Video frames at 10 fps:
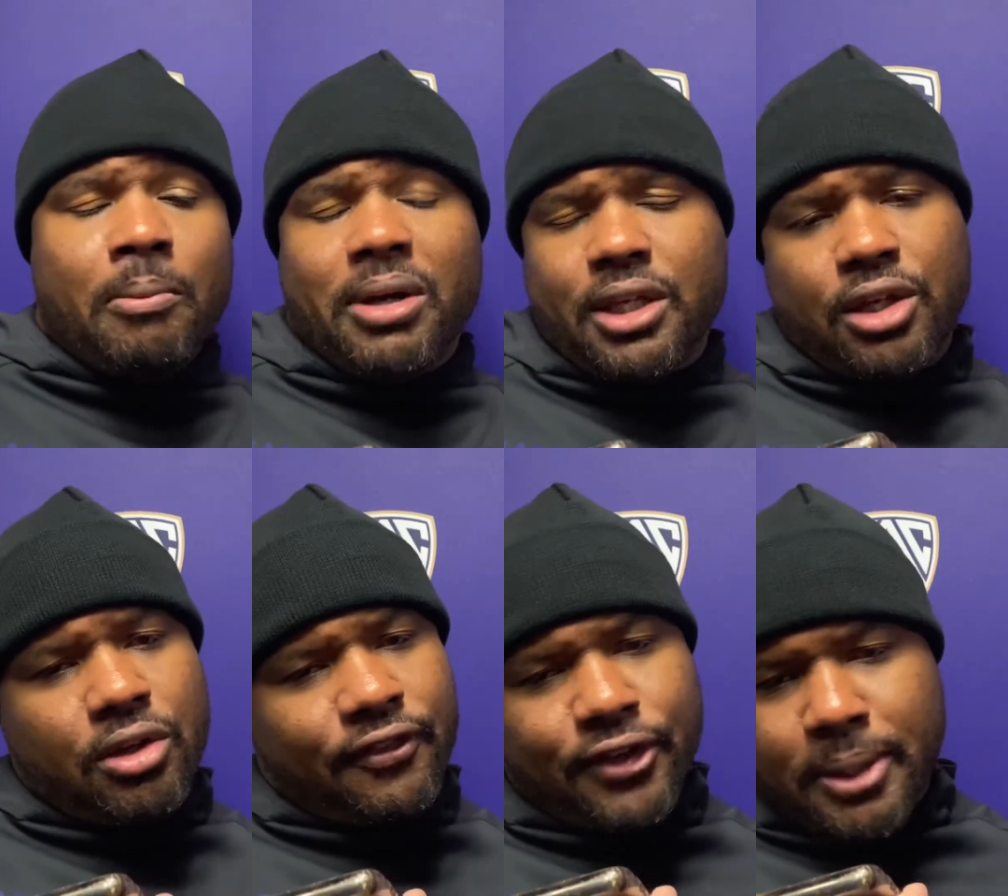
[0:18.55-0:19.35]
But, you know,
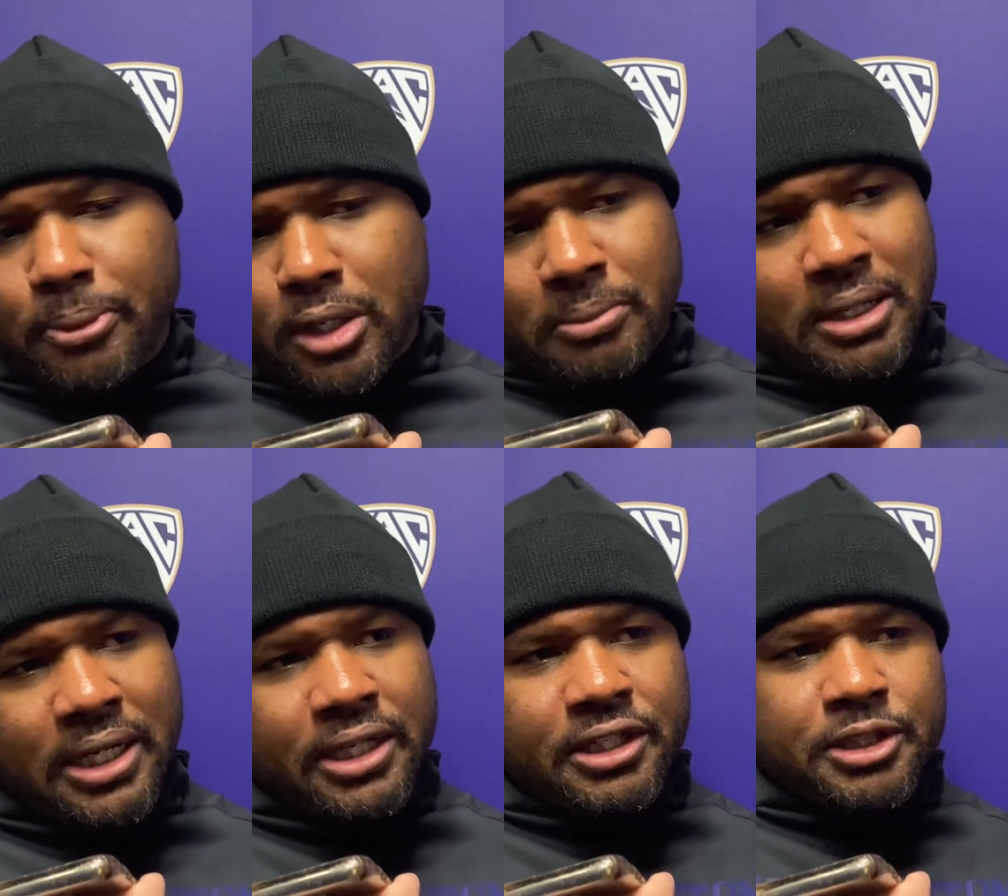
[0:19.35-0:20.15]
the funny part
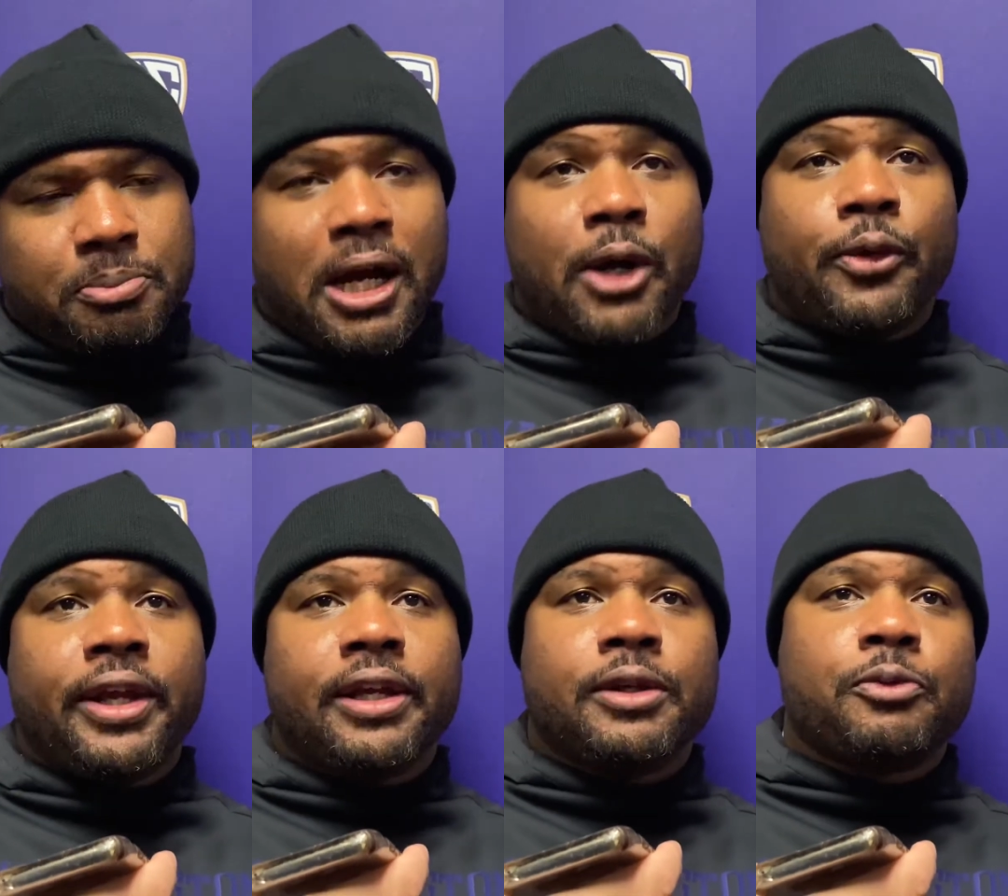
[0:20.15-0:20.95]
about it is bye
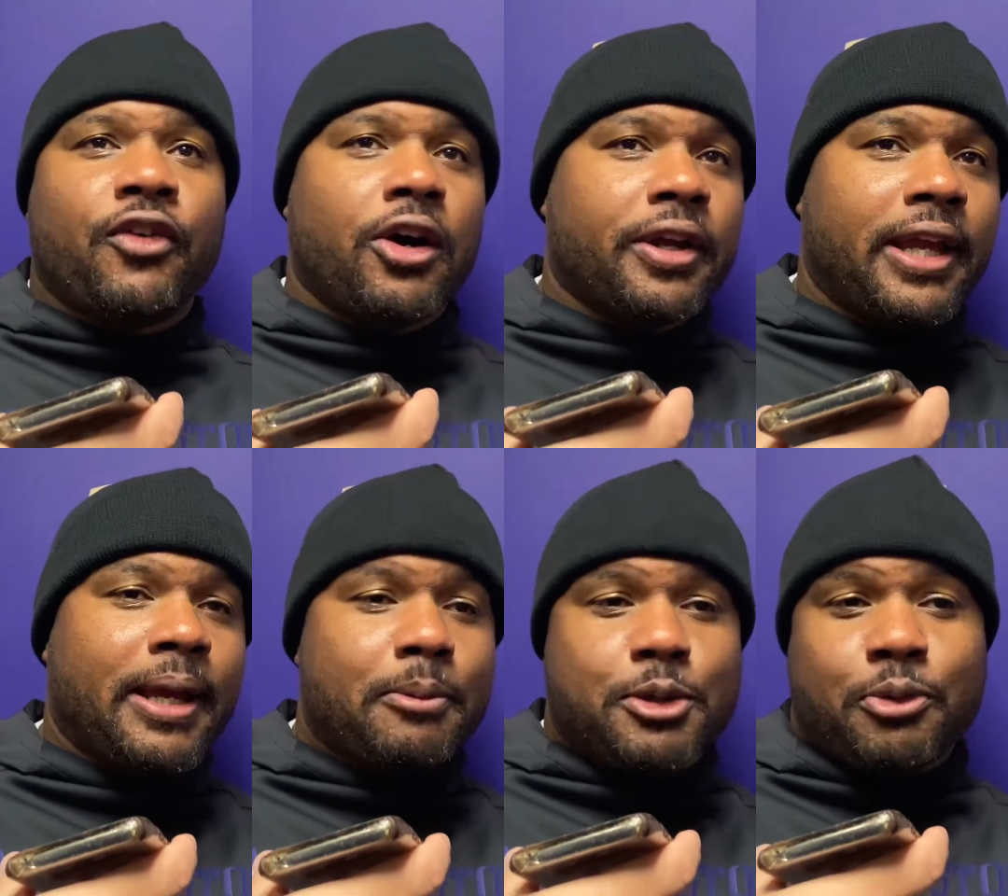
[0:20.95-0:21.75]
week, fall
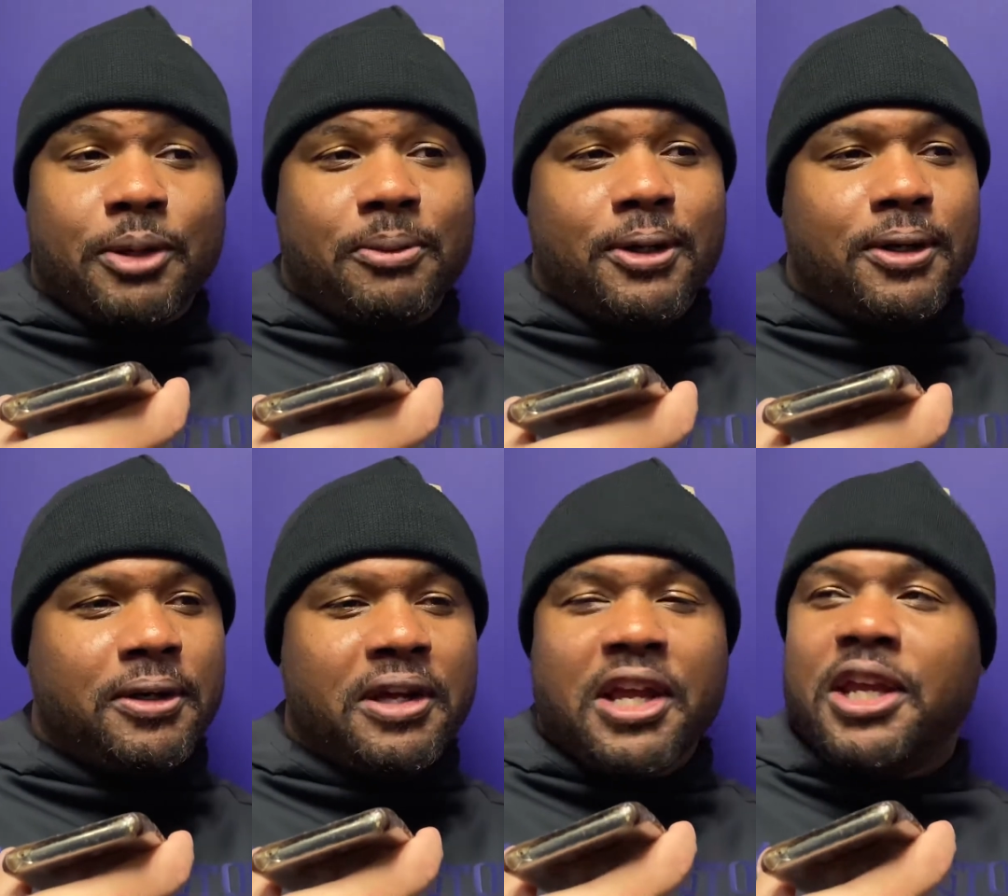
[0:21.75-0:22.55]
camp, spring ball,
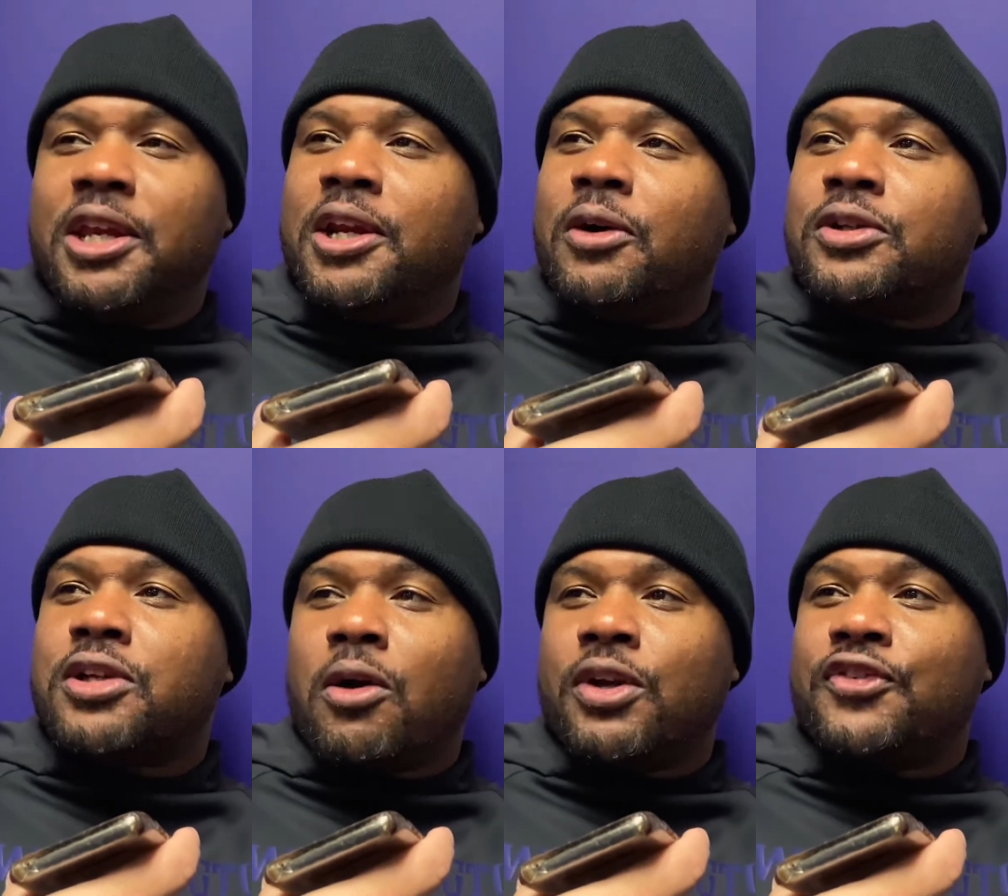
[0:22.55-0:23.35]
you know, it's
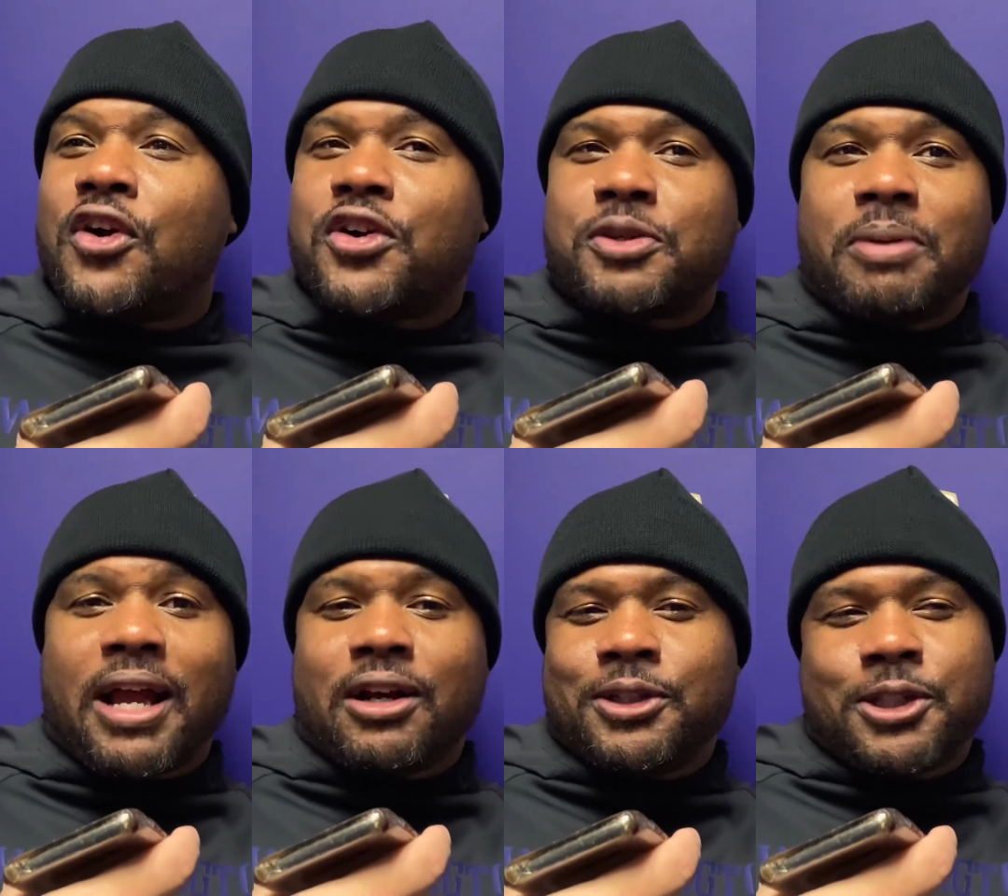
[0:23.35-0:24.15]
always focused
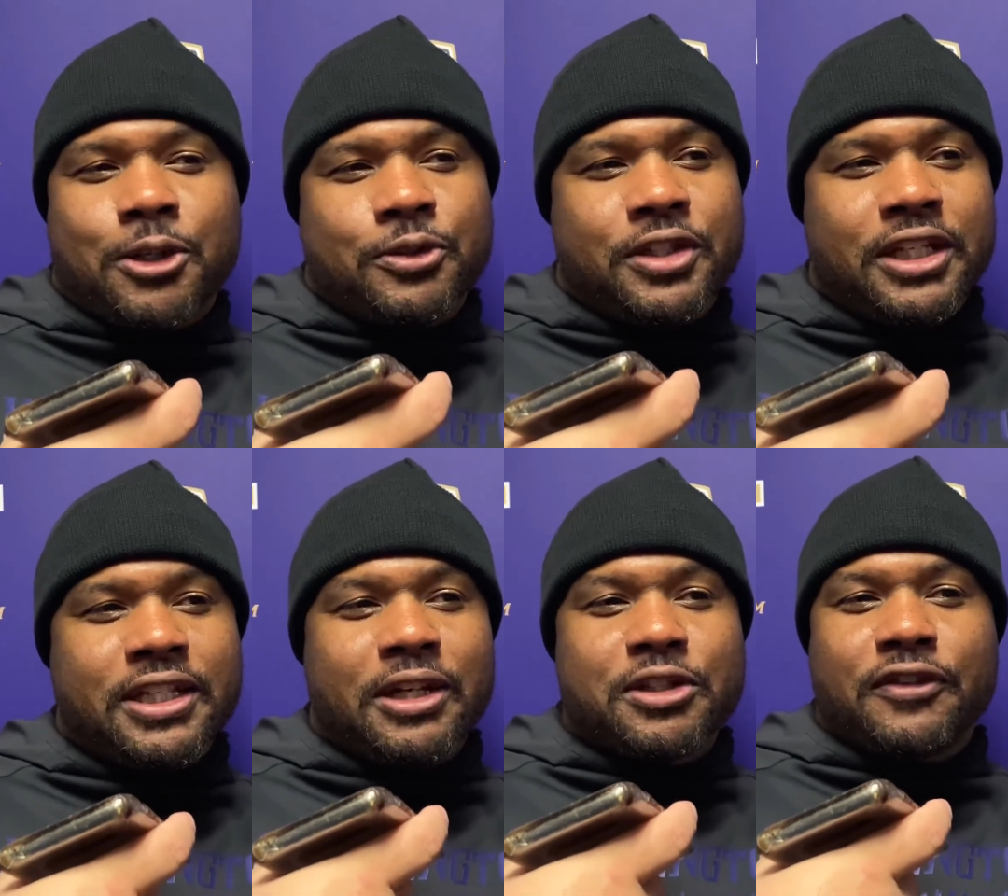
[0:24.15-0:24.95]
back onto those
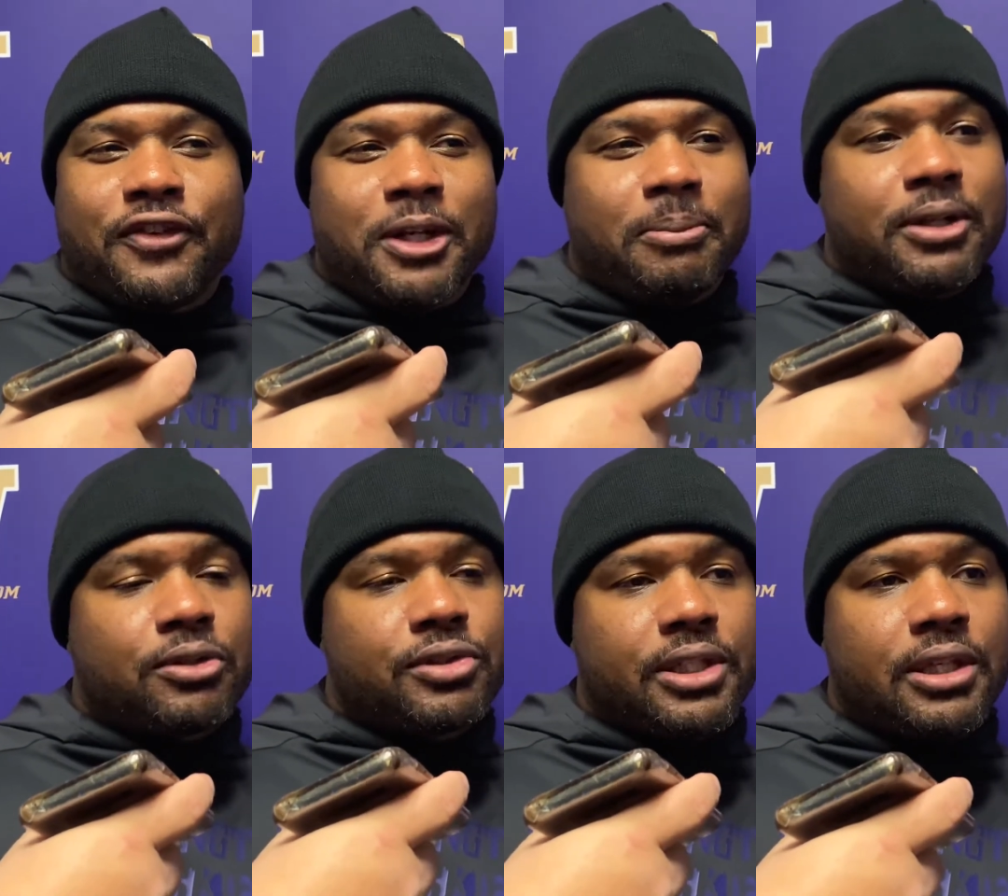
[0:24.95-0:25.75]
details of
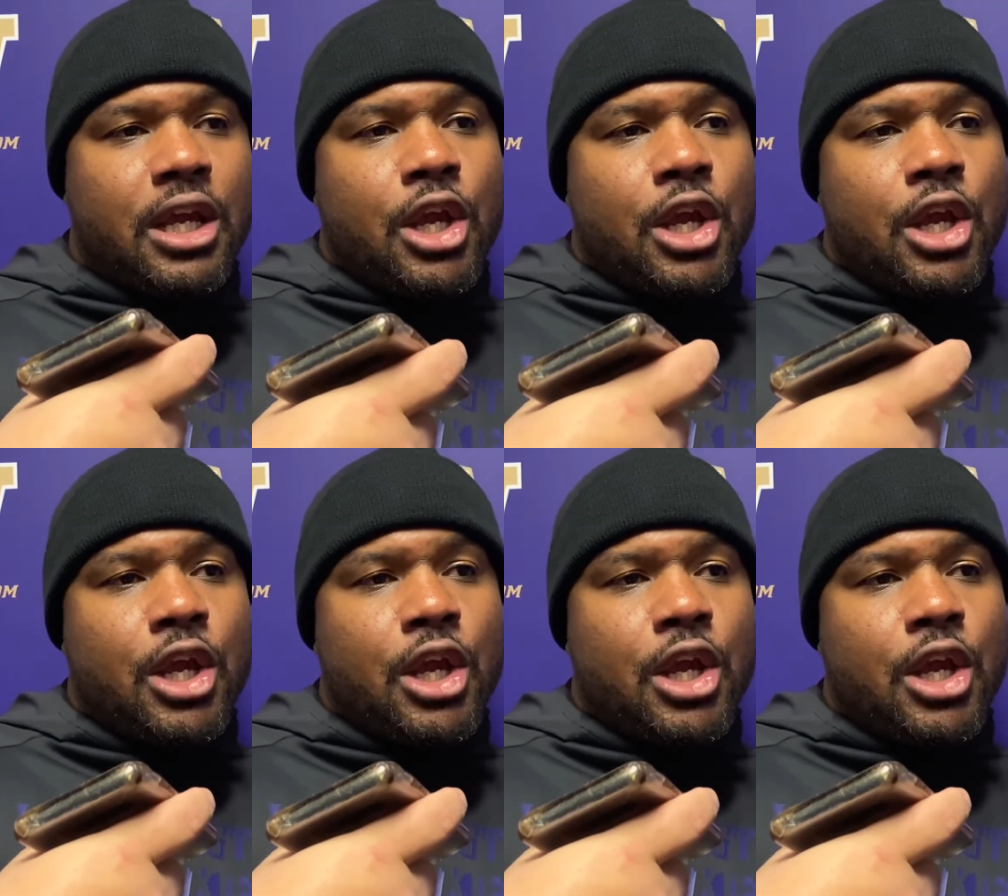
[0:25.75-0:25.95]
fundamentals. And